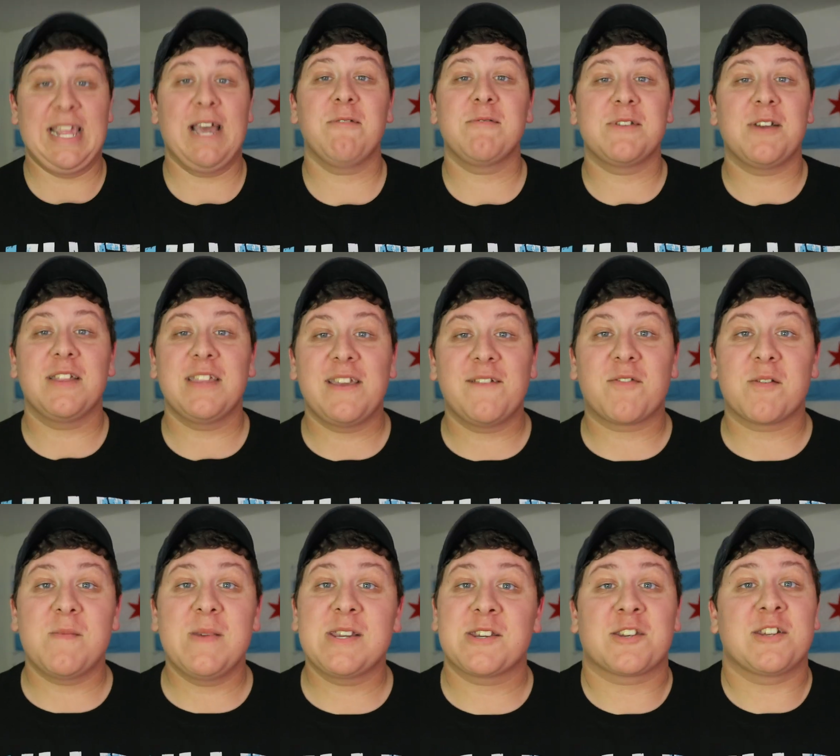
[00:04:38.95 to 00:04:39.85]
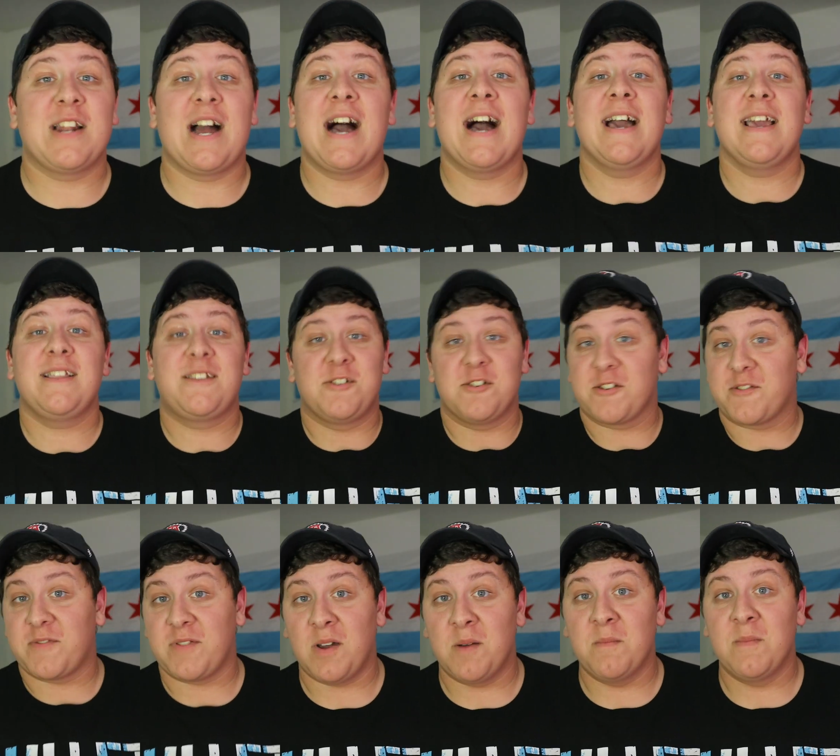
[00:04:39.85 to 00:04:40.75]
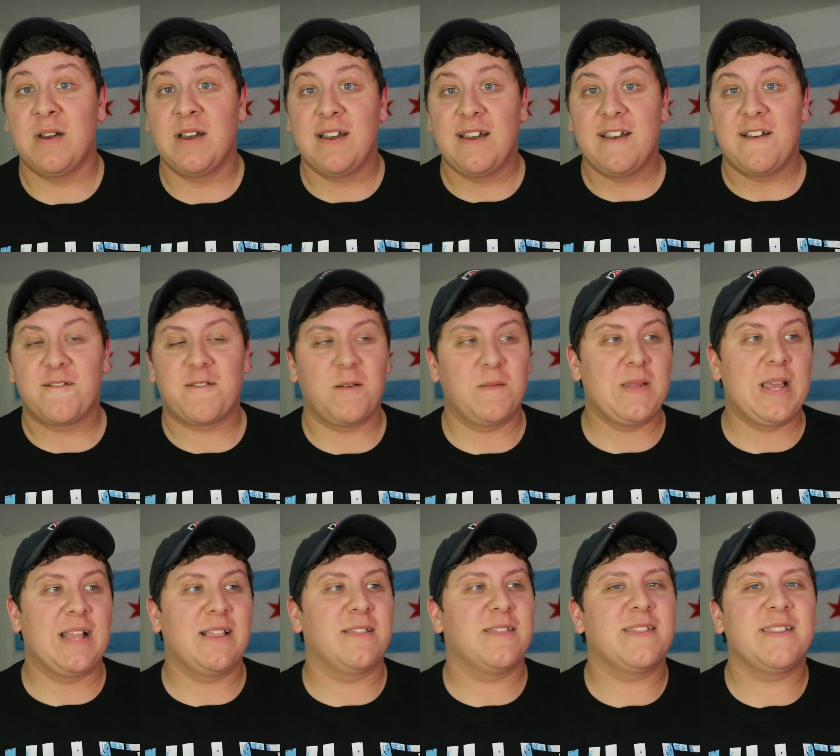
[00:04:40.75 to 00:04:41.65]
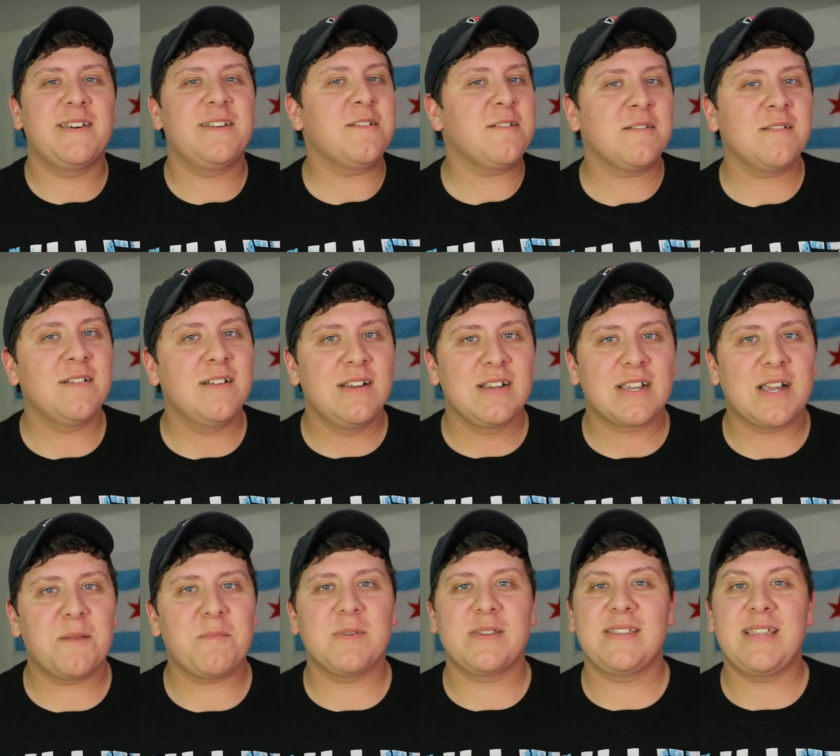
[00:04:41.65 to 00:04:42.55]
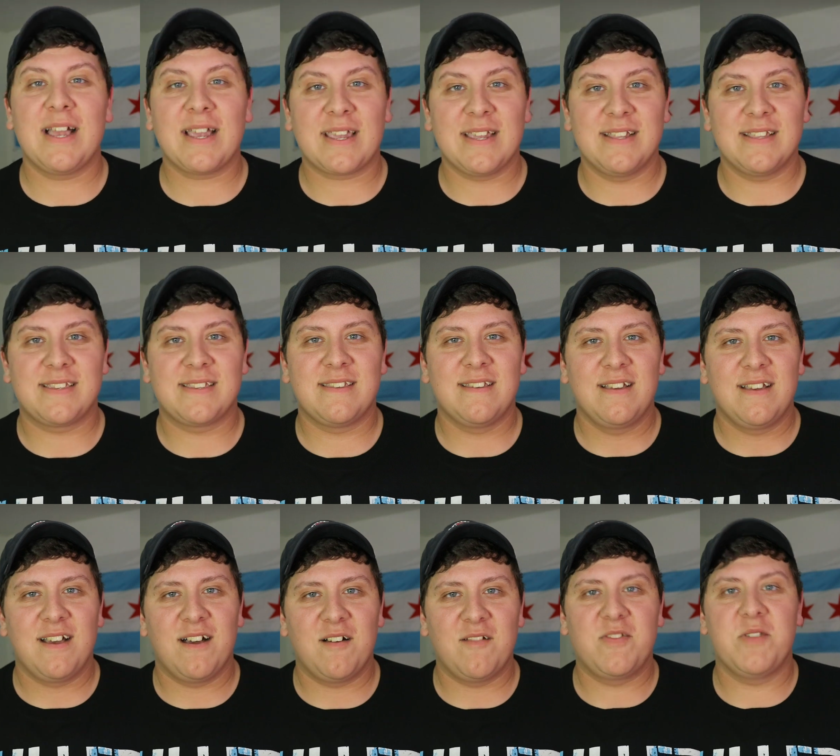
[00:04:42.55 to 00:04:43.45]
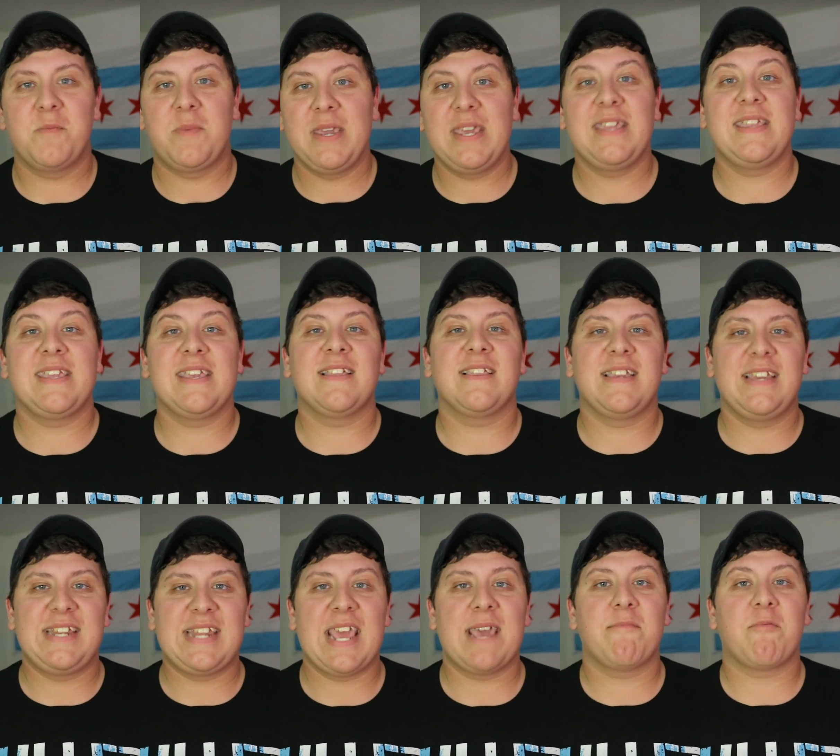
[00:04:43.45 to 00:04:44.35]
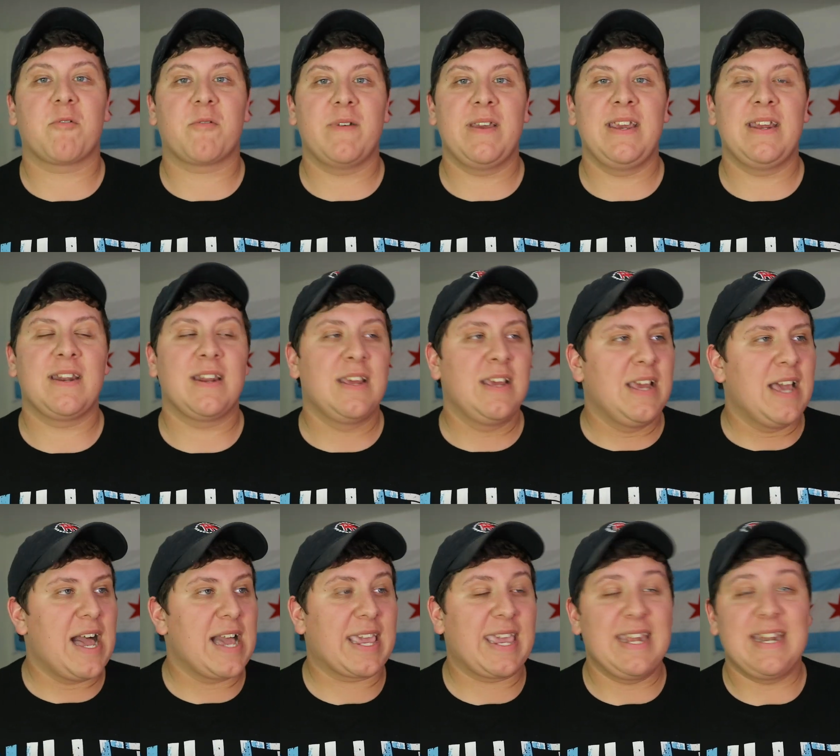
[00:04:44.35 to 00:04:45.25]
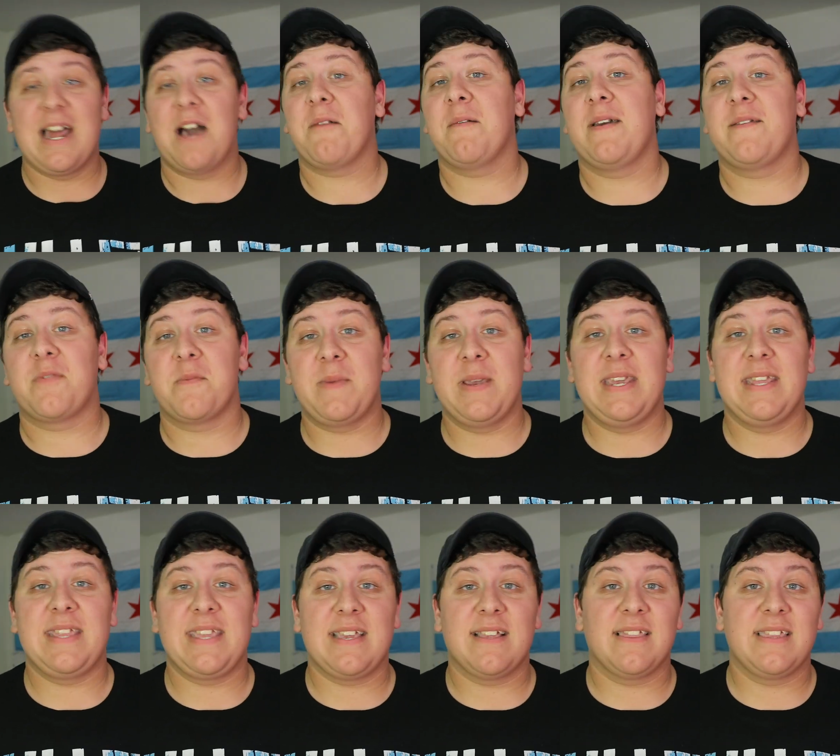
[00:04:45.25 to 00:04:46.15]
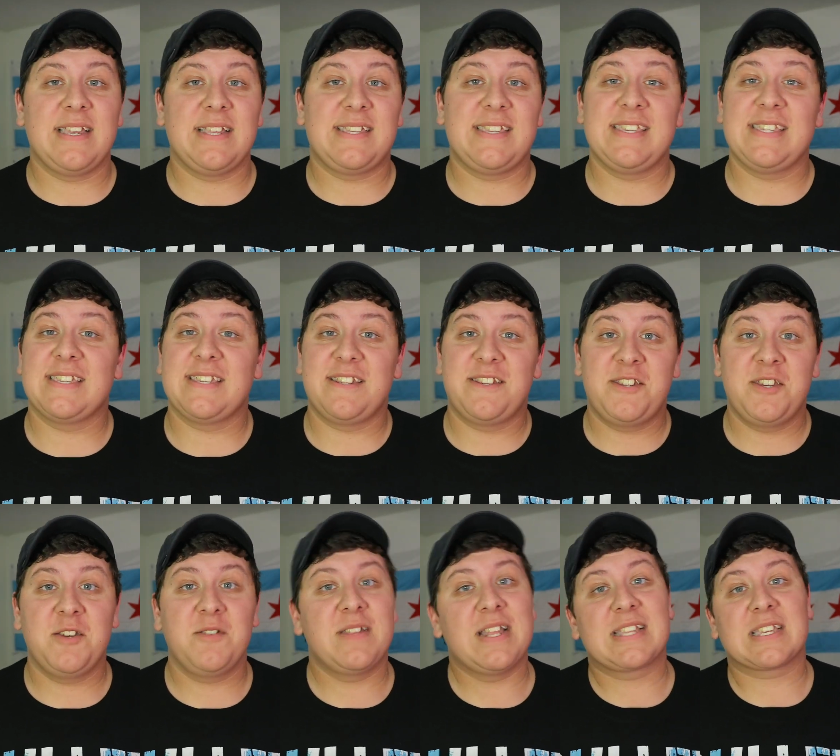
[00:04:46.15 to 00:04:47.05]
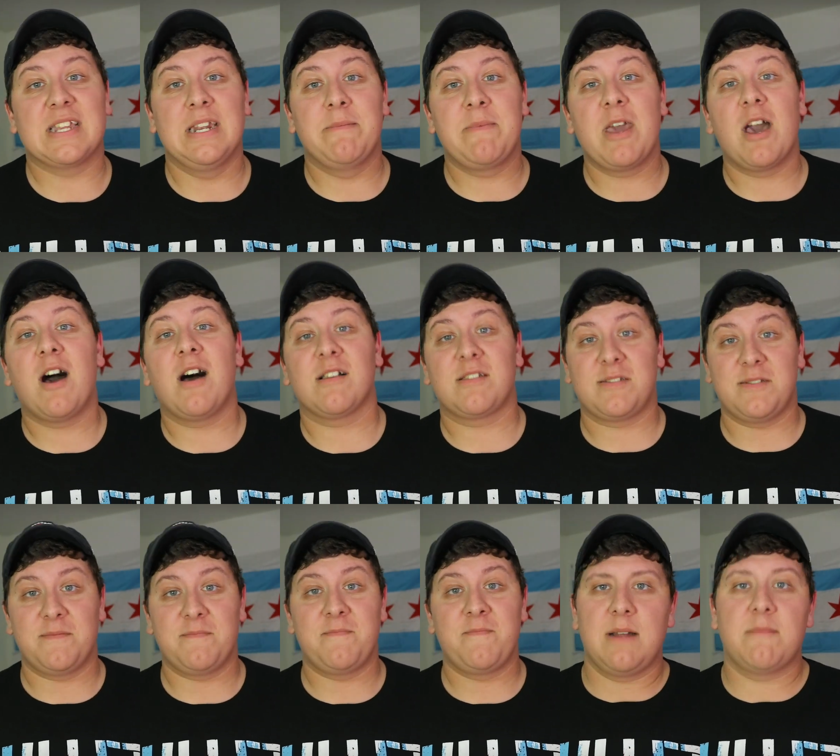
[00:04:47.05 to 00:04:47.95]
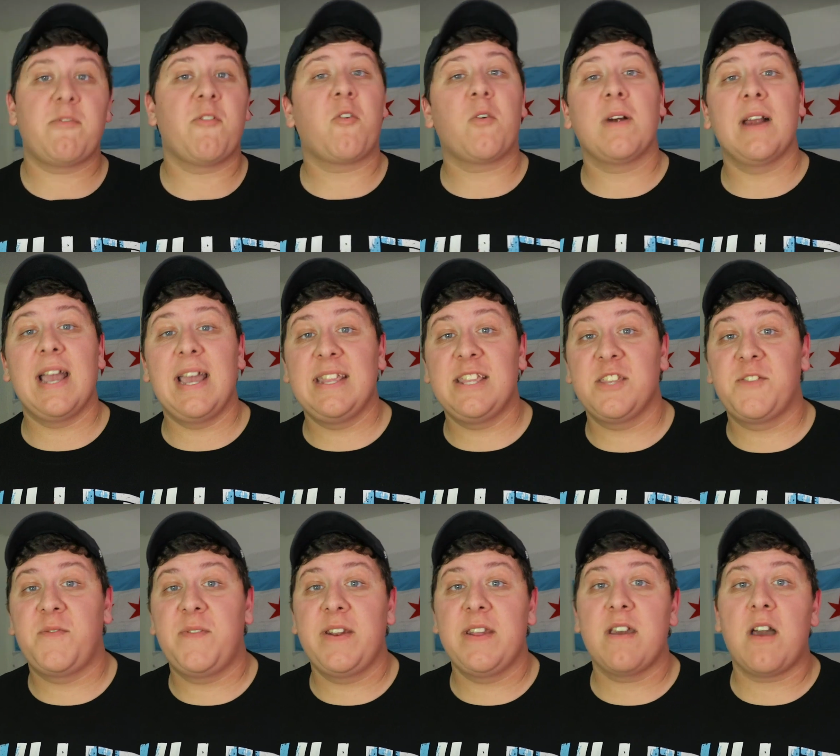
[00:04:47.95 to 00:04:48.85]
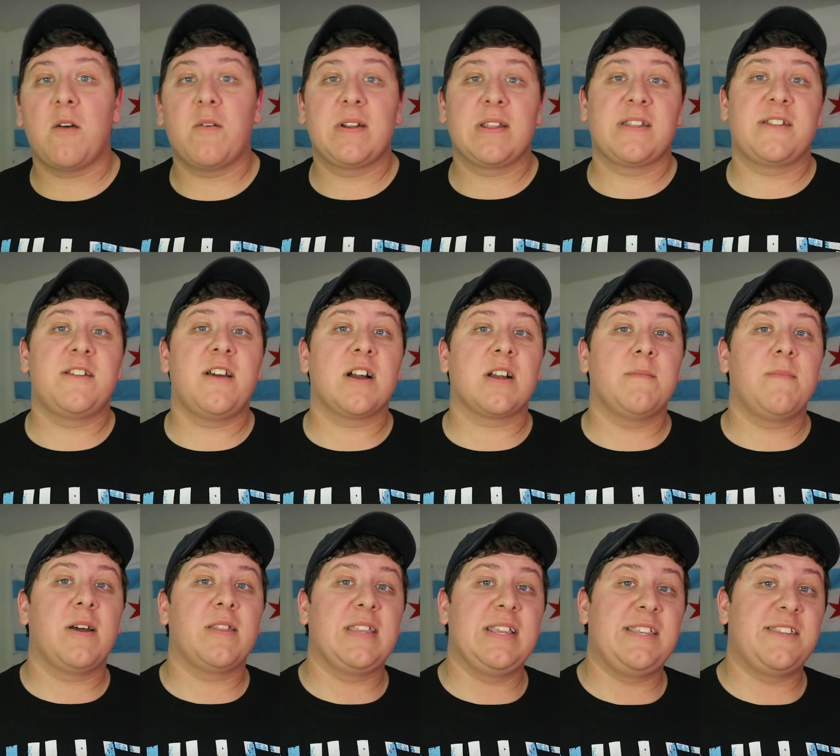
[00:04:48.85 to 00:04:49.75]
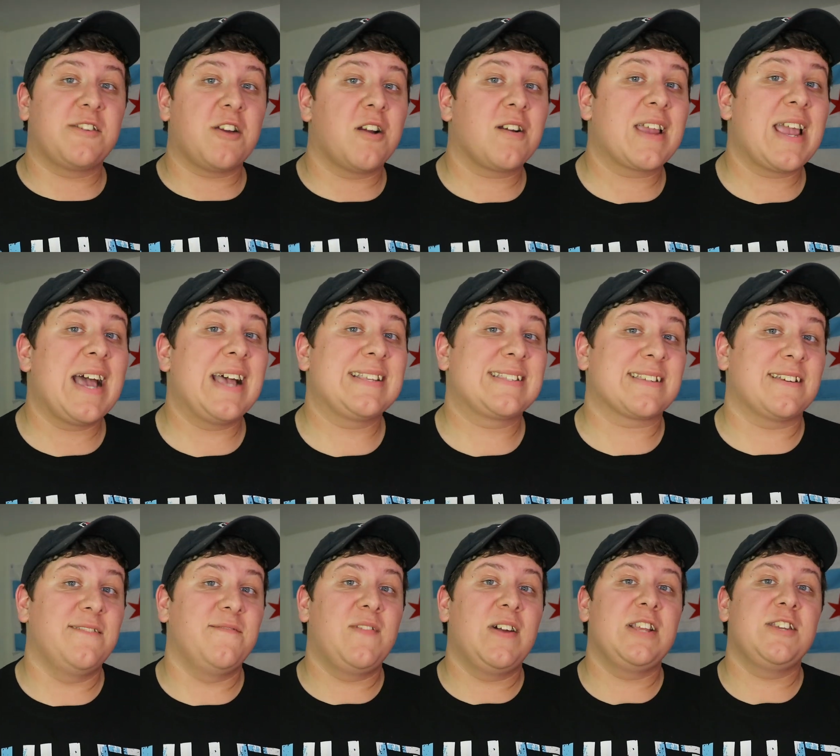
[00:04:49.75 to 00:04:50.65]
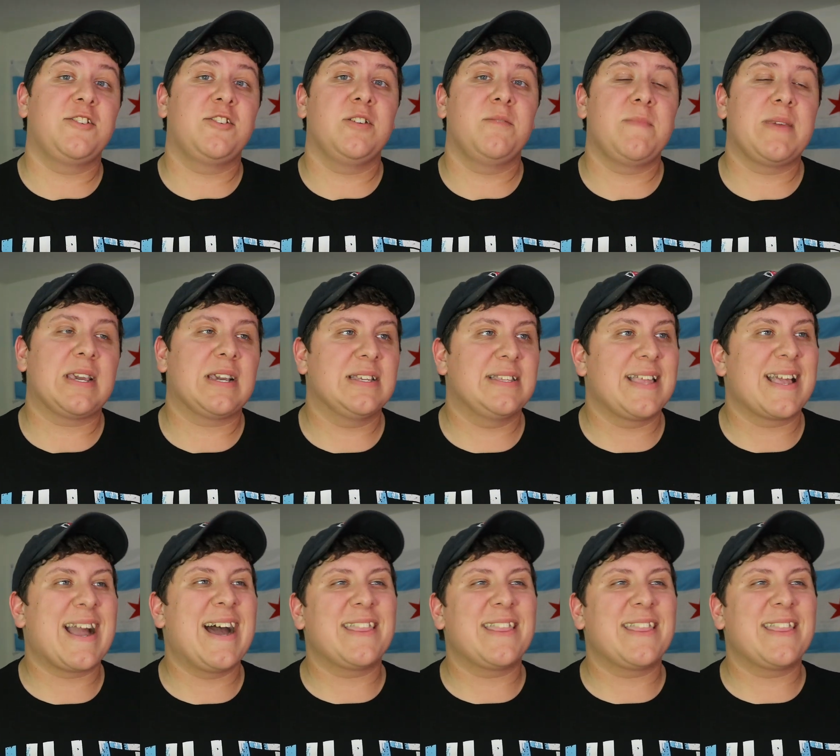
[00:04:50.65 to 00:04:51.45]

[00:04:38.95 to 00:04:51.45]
And that was all the information I took from that little couple seconds of the Being the Elite table read. I cannot wait for Being the Elite Season 2. That's going to be awesome. Now, before I end this video, I wanted to talk about the Starrcast convention because they